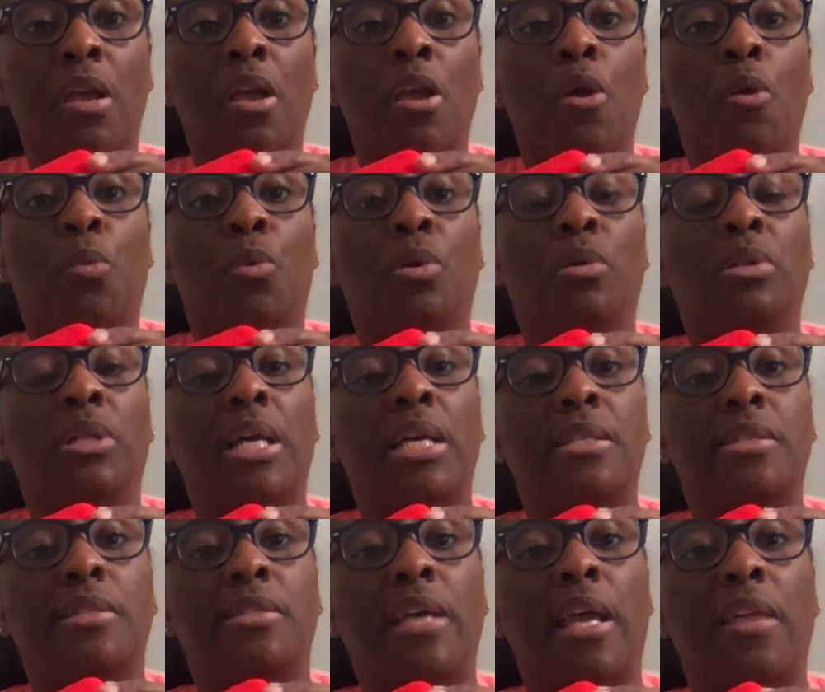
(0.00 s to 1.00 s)
Well, let's
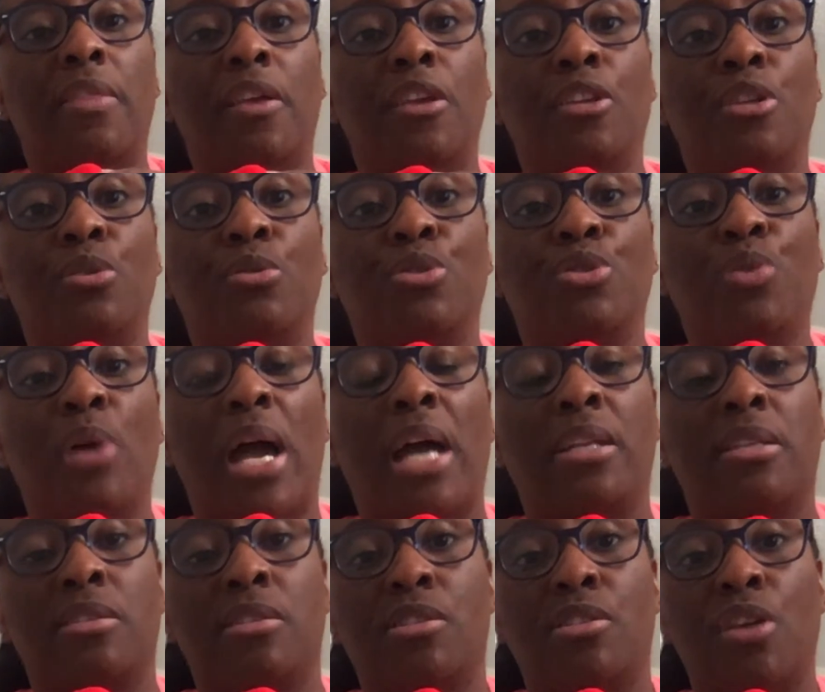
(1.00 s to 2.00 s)
say that you try
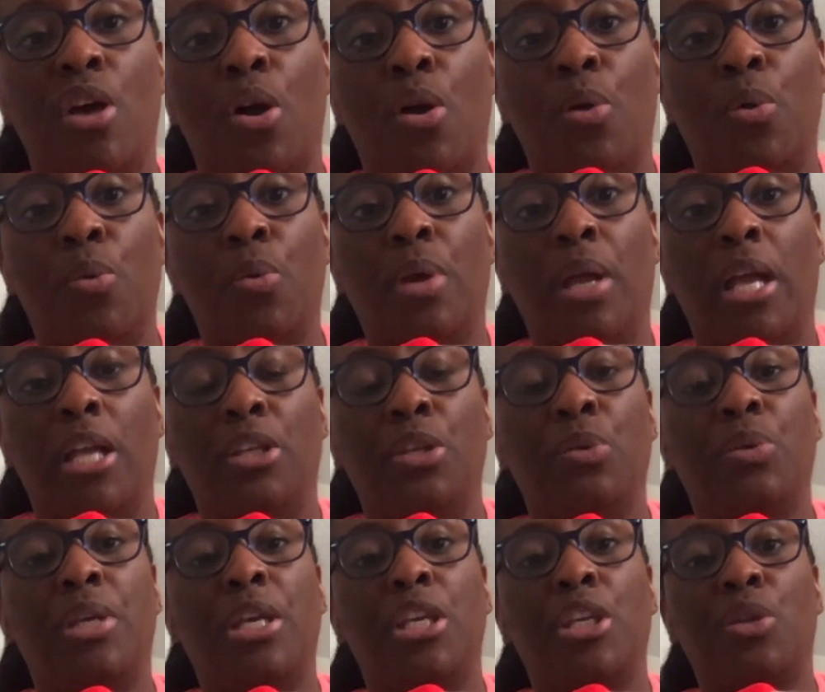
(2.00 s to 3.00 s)
to sew and you
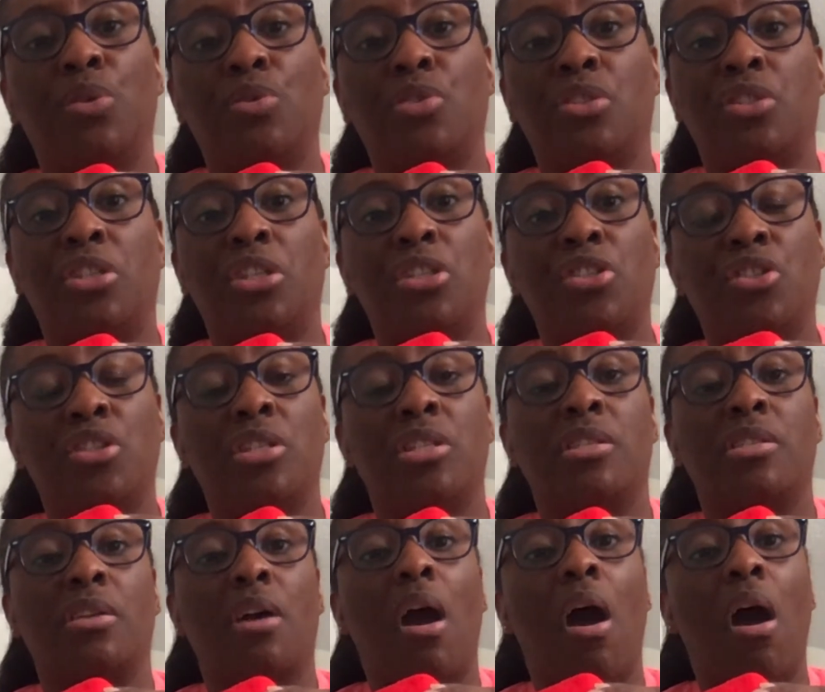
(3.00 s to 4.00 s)
get your
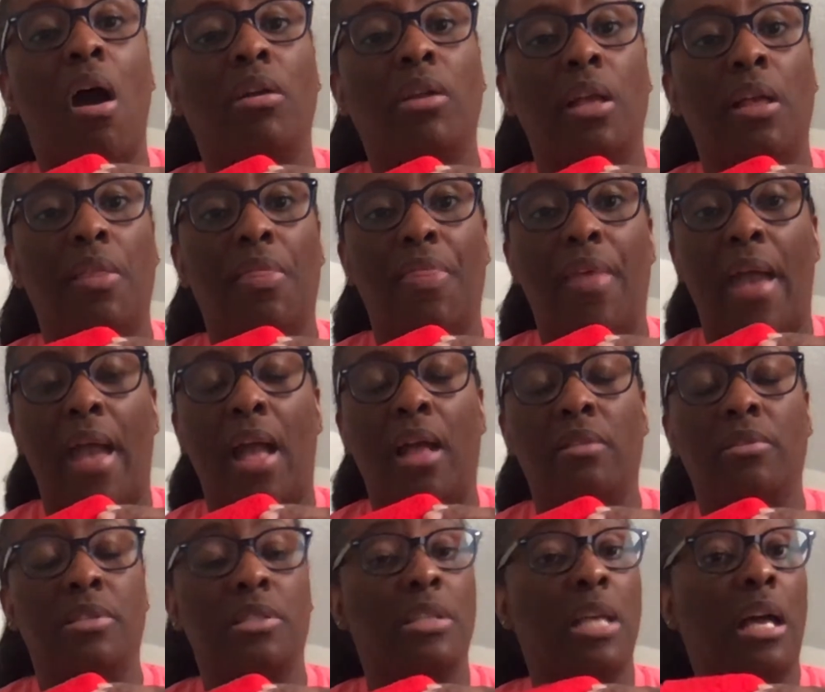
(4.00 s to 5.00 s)
stitches caught in that.
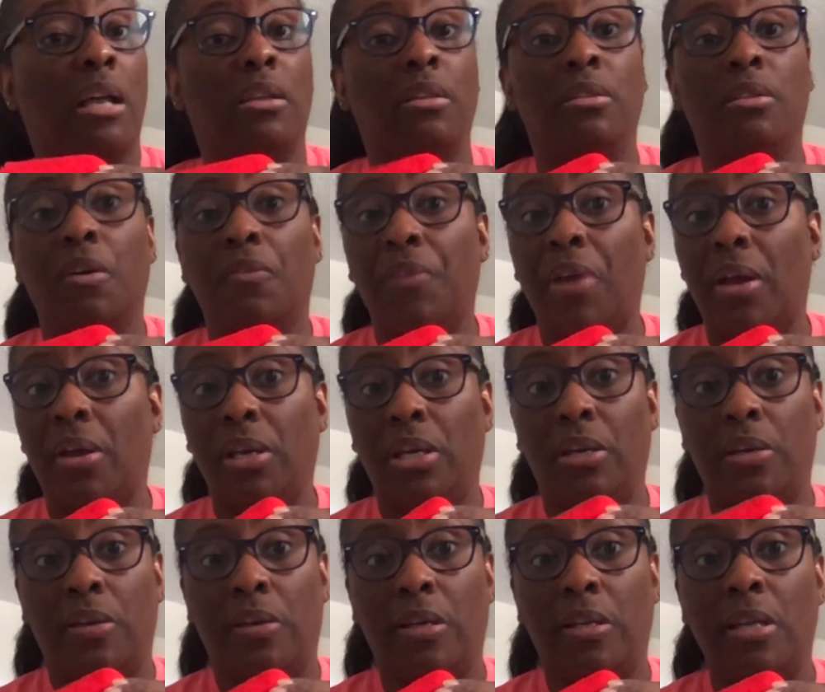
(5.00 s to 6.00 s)
It's not going to look very
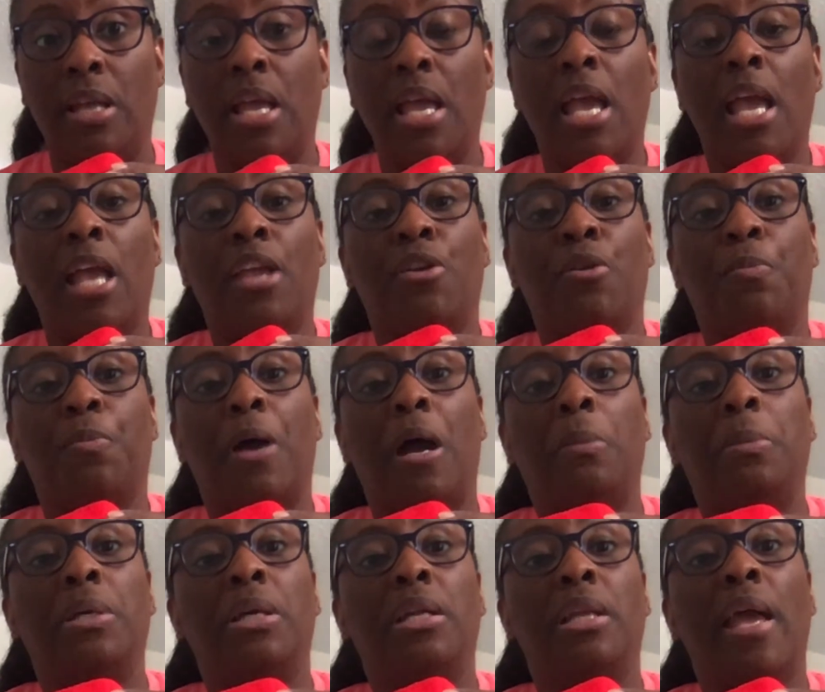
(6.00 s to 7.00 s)
good. You're
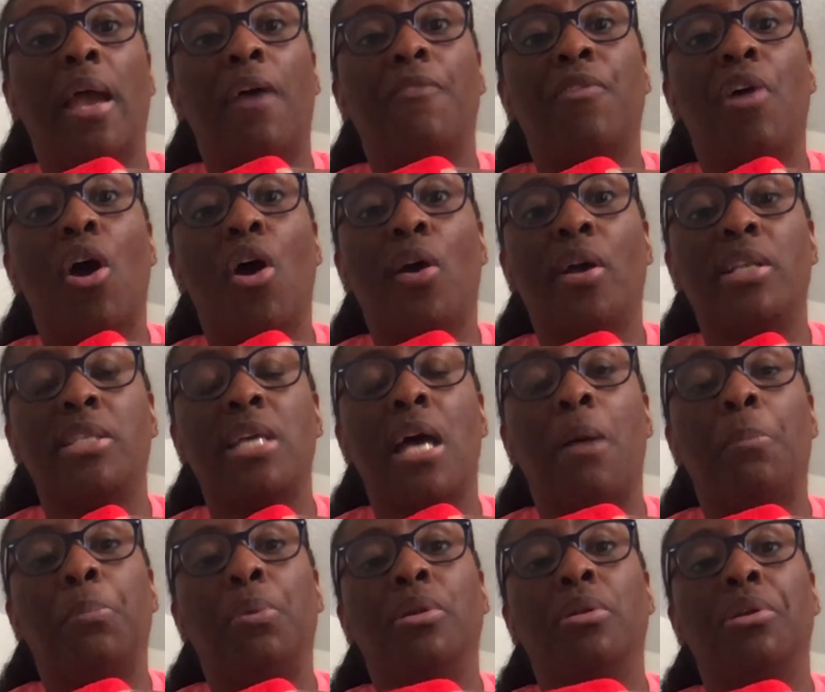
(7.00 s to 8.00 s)
probably going to have a hard
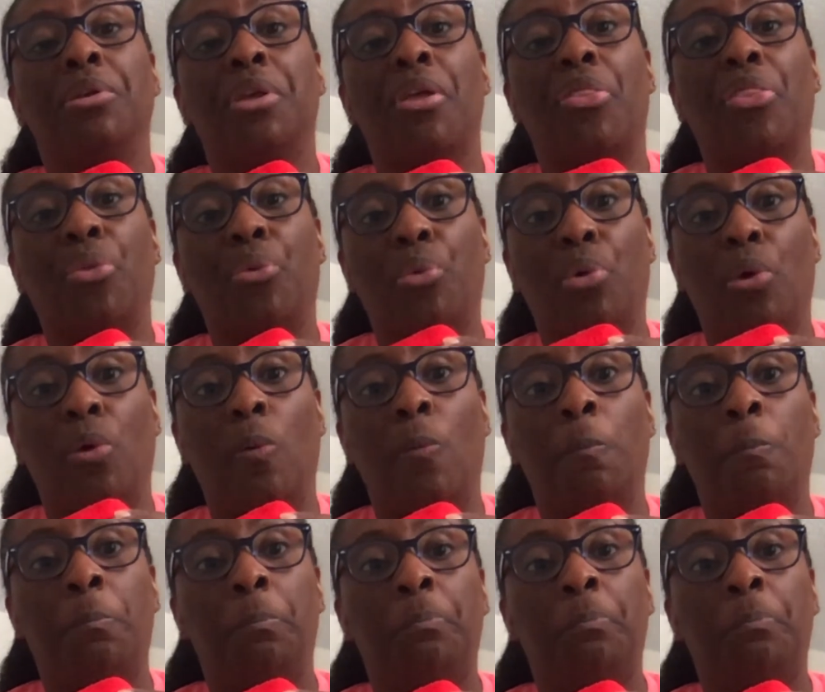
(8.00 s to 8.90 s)
time pulling it through.